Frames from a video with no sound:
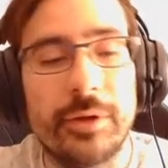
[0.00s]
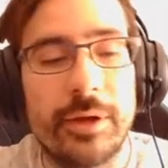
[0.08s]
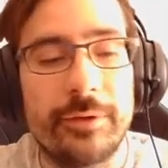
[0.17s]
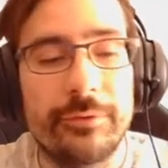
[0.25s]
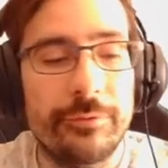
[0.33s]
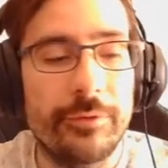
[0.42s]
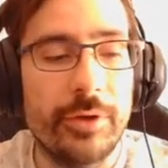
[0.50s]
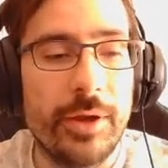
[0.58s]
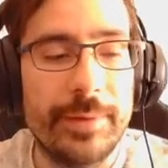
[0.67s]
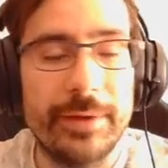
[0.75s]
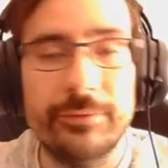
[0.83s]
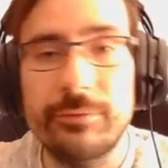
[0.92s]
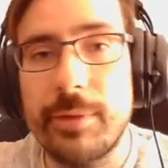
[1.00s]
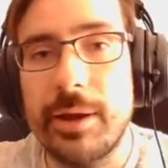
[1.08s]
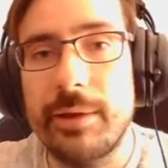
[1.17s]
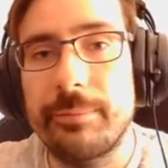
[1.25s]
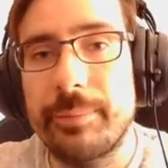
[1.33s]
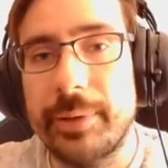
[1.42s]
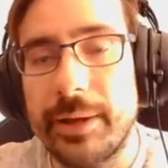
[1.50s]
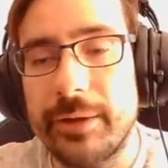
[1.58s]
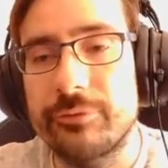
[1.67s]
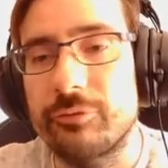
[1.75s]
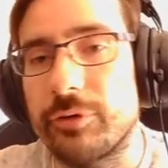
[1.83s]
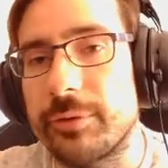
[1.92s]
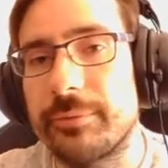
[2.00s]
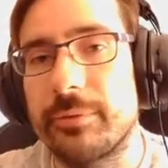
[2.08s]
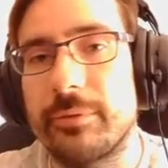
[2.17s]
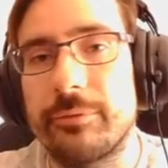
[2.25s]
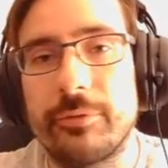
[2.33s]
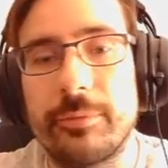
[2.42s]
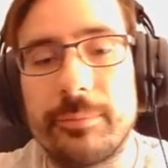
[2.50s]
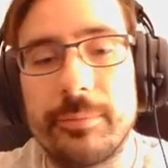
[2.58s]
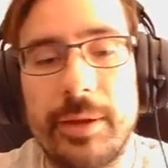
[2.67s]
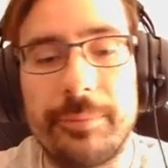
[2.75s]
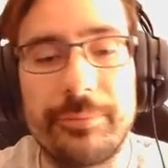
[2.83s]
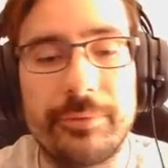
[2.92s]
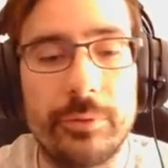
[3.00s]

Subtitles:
So if I go back to my player script from episode